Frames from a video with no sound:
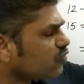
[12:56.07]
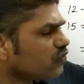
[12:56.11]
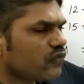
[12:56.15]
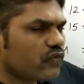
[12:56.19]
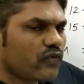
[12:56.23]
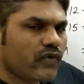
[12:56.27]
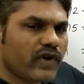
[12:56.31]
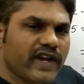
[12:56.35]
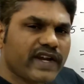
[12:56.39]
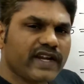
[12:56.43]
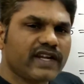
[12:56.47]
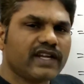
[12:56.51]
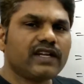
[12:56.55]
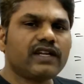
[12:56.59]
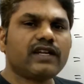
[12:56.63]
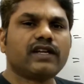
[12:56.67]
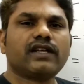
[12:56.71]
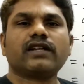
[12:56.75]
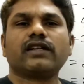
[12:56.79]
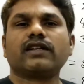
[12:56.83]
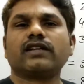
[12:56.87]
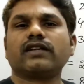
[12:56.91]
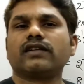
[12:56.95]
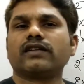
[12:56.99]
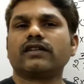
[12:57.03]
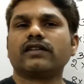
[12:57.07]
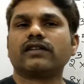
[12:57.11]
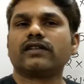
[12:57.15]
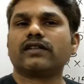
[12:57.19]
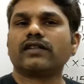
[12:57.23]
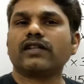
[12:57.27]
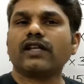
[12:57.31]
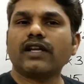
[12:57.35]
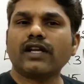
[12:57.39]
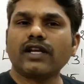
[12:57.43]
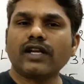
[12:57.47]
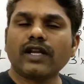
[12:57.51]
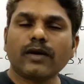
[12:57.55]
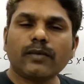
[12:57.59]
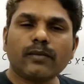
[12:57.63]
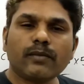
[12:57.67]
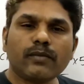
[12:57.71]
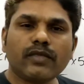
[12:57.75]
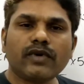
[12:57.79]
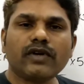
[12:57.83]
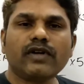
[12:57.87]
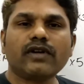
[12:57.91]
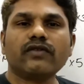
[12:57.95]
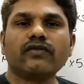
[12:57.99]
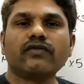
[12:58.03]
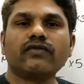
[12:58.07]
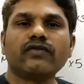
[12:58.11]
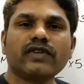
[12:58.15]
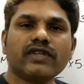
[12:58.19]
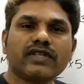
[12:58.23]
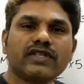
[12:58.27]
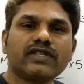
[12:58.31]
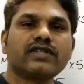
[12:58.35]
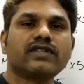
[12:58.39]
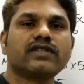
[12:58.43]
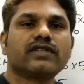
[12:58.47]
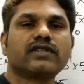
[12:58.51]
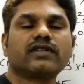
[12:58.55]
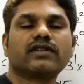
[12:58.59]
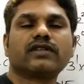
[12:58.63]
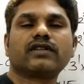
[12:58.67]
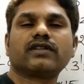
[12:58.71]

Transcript: find the number which